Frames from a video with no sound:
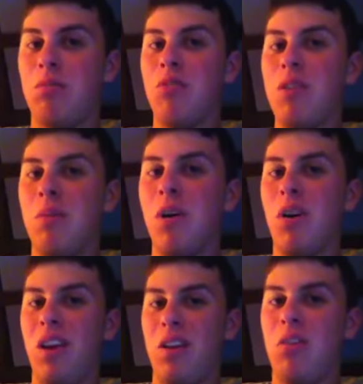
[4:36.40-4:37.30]
free
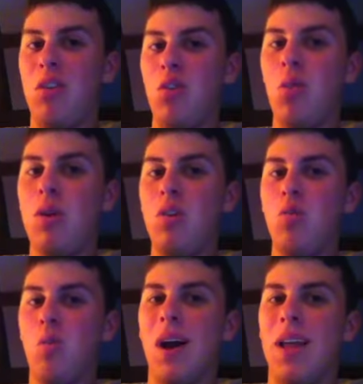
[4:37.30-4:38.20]
market. You can do what you
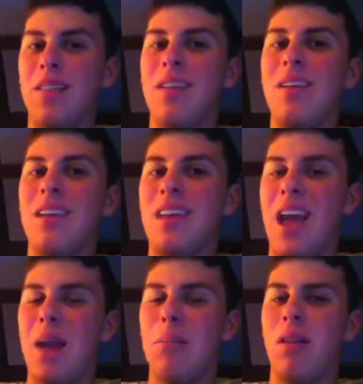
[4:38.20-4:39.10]
want.
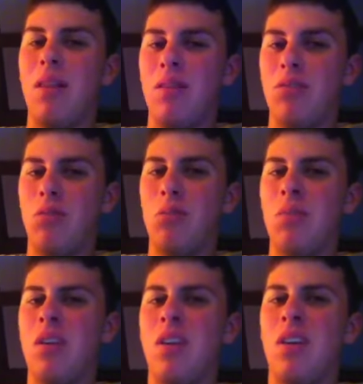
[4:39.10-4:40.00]
Capitalism,
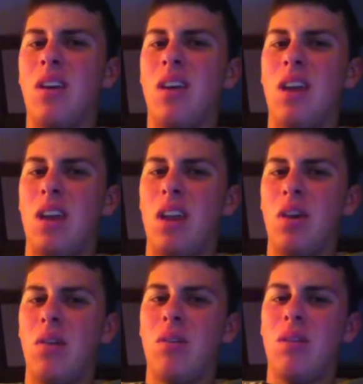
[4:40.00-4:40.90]

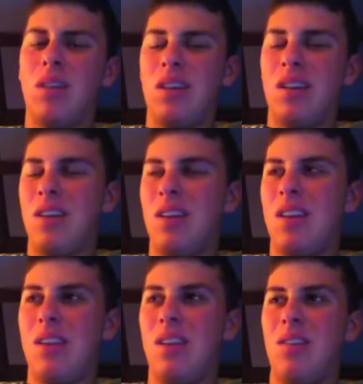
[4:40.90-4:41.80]
and
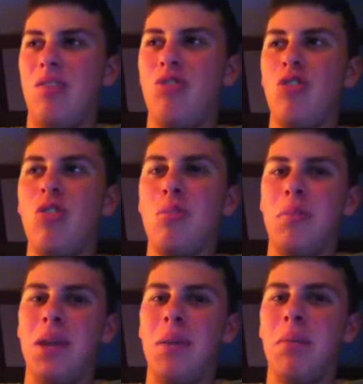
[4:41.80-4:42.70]
you should
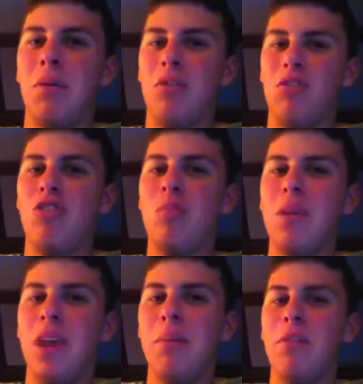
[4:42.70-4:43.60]
be able
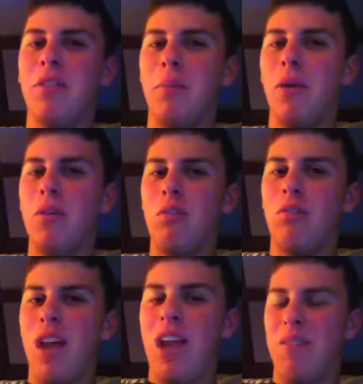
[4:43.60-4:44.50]
to burn your
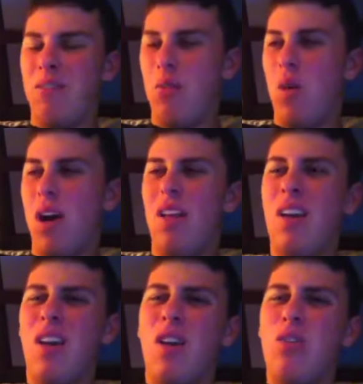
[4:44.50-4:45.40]
flag if you want.
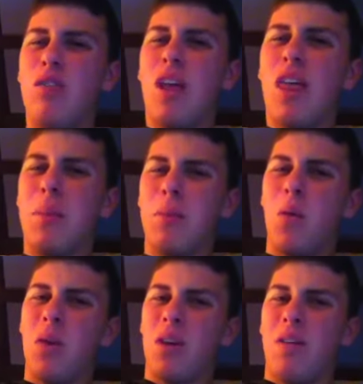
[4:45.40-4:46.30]
So now that I'm
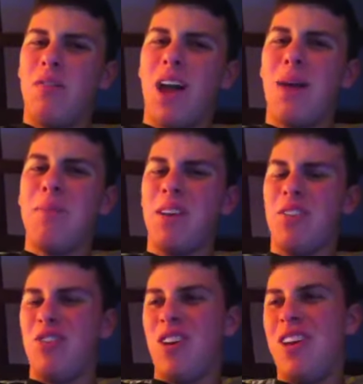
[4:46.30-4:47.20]
going off topic and
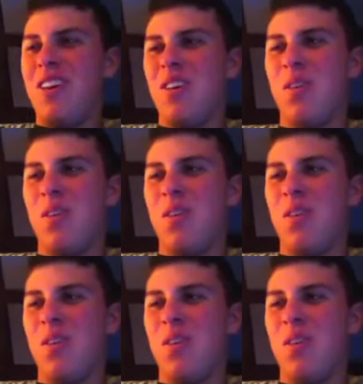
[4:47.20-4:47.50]
shit,